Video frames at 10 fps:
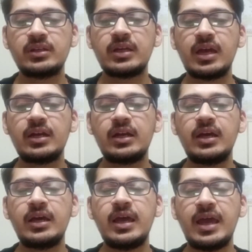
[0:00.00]

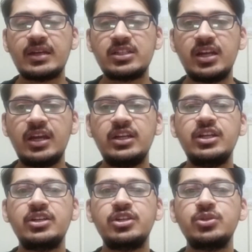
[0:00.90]
Canada Act
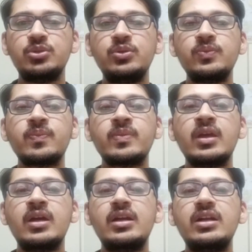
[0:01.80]
1982
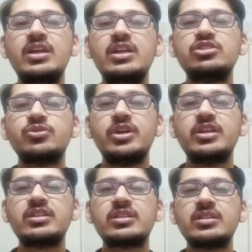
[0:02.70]
deals
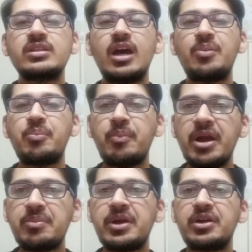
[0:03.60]
with
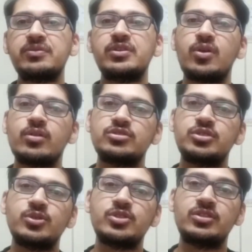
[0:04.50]
amendment of the
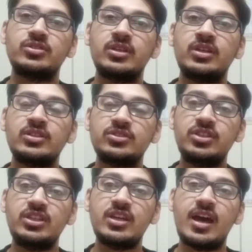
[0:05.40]
Constitution.
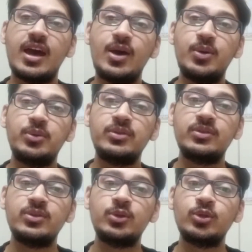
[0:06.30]
See how
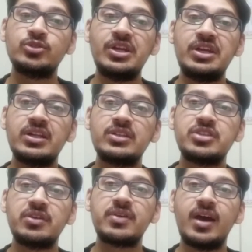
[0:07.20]
those legal
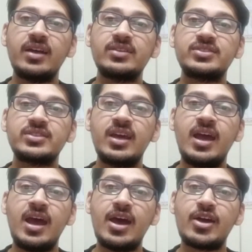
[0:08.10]
safeguards
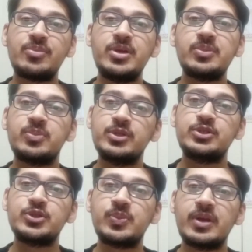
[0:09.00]
are being
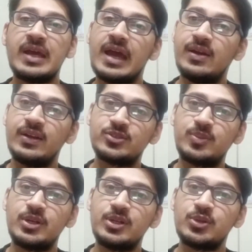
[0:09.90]
put to play. I'll
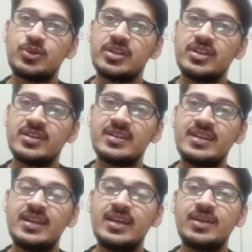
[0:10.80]
explain it over here
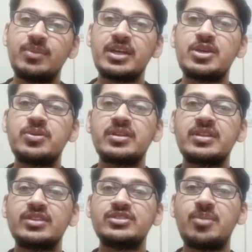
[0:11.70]
by giving
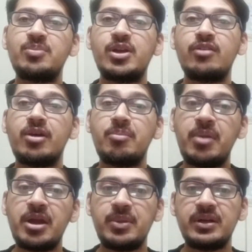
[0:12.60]
the example of
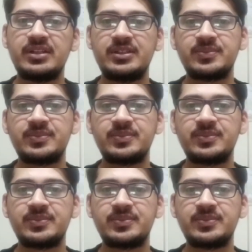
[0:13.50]
amendment.